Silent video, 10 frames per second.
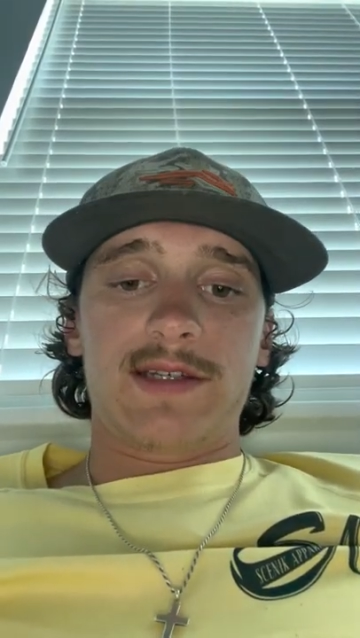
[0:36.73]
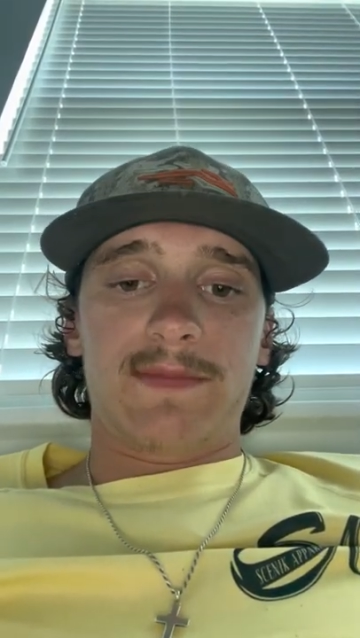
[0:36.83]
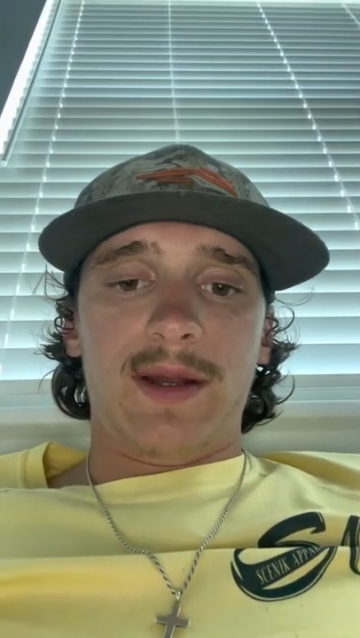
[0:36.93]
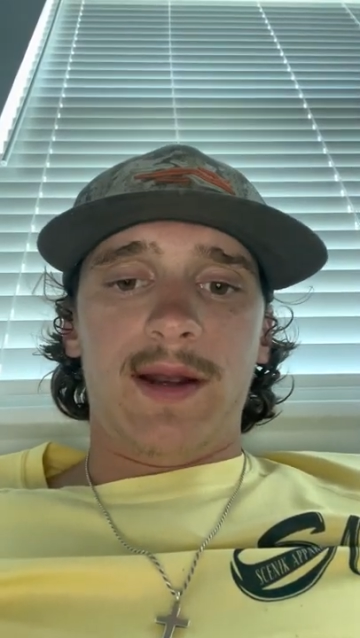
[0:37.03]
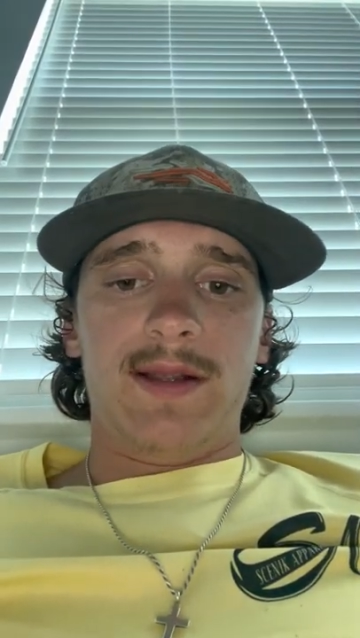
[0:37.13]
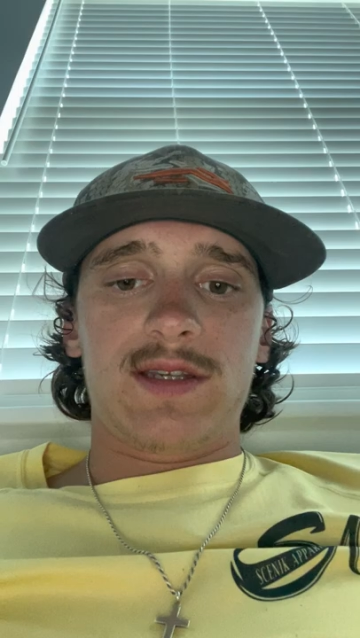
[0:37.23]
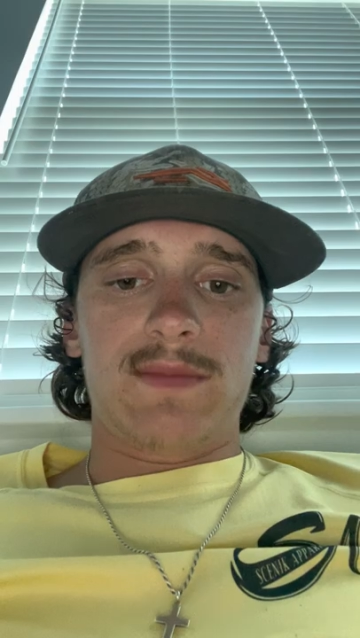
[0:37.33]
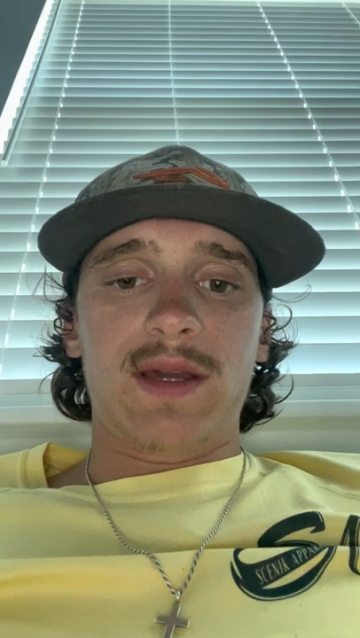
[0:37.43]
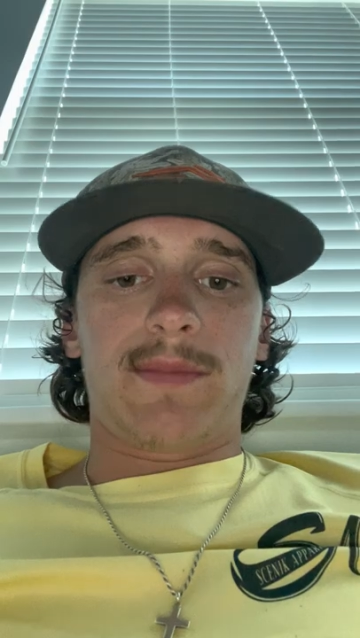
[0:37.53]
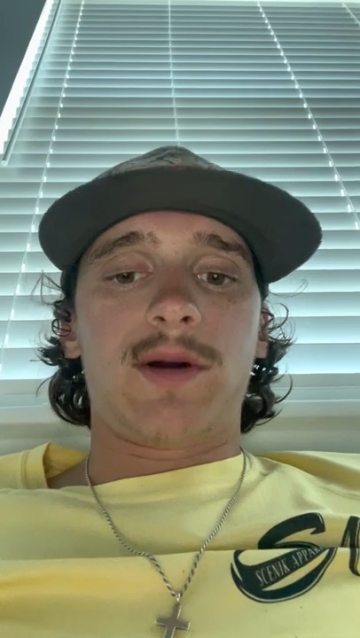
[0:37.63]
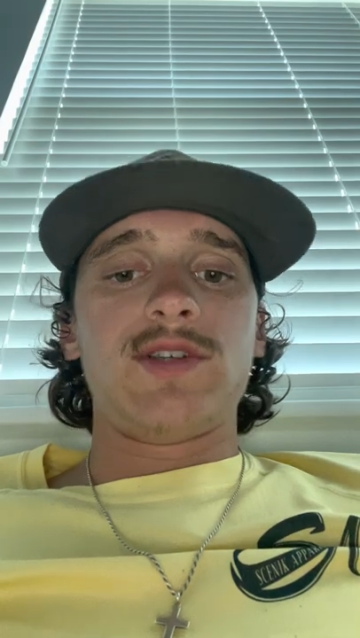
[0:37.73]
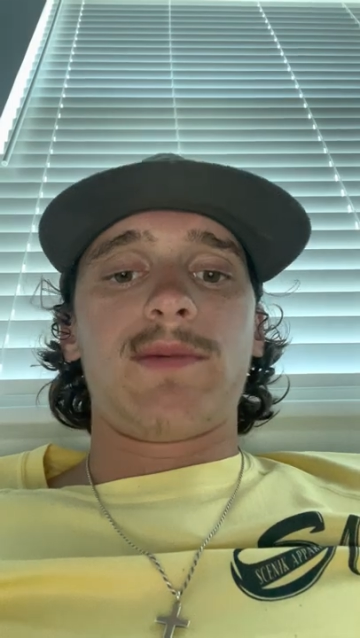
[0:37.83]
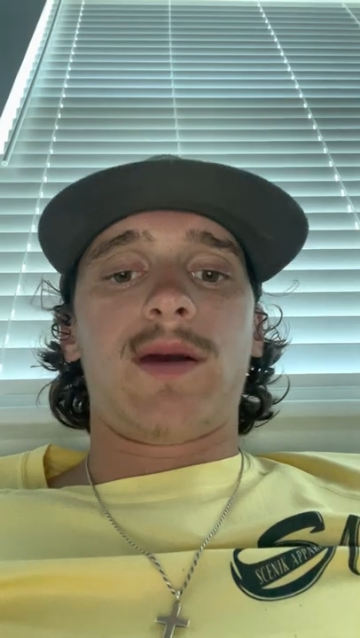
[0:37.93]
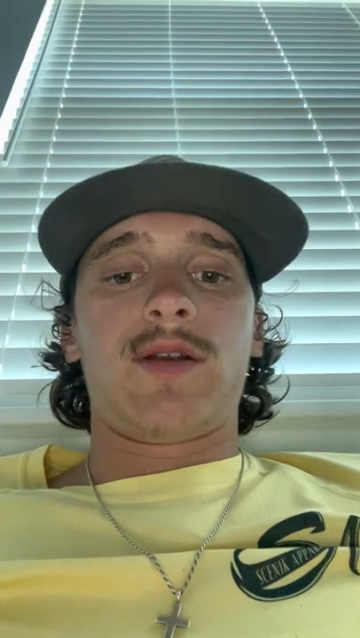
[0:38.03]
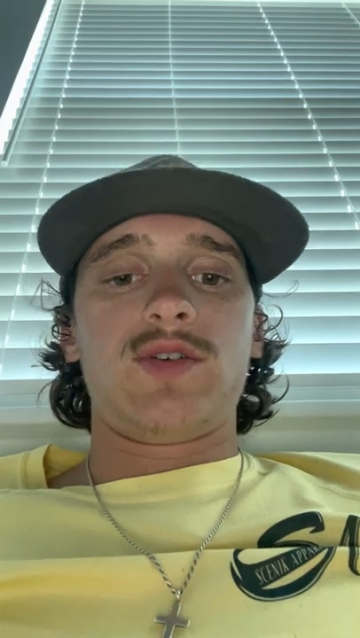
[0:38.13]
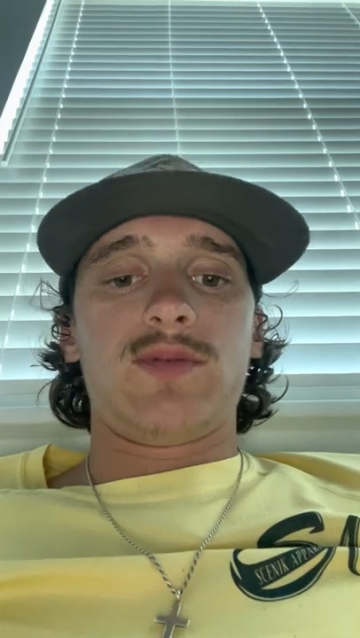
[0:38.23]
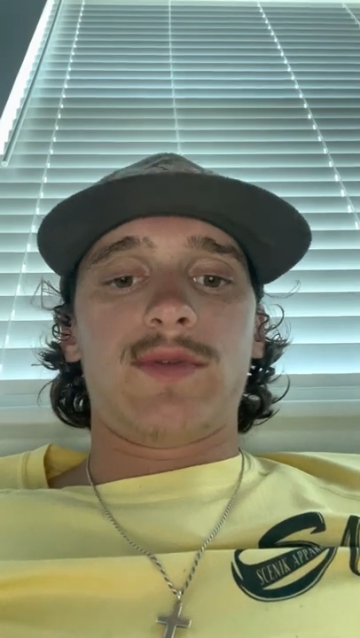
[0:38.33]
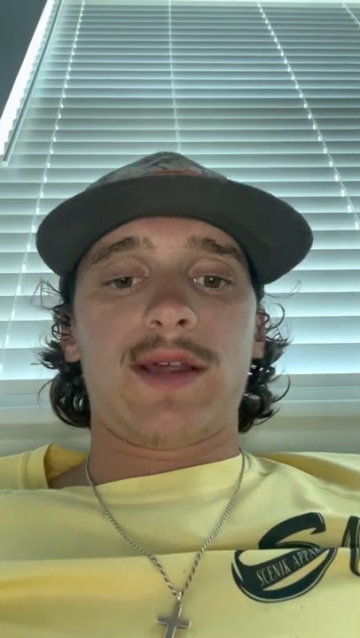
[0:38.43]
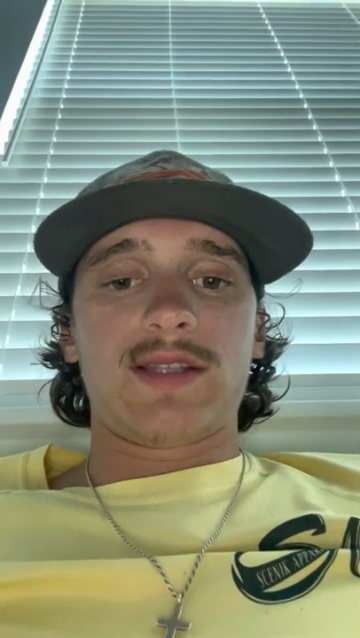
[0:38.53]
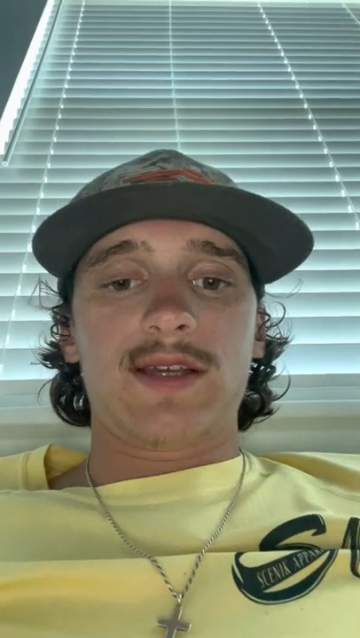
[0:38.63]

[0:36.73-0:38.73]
experience to be a project manager and that